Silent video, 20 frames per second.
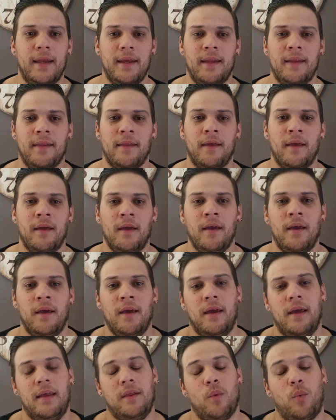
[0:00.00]
in
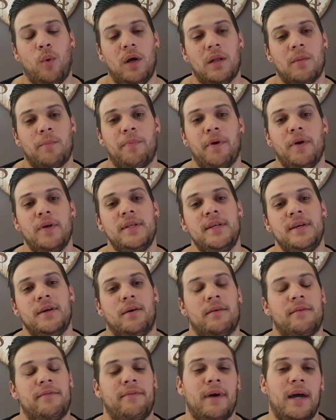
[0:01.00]
the Wild Pro Tier
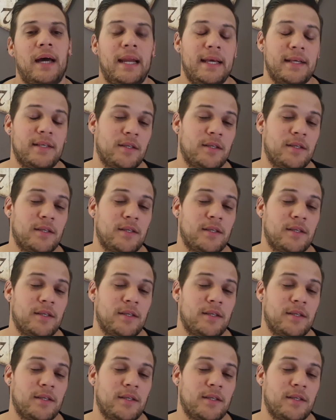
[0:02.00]
on Friday.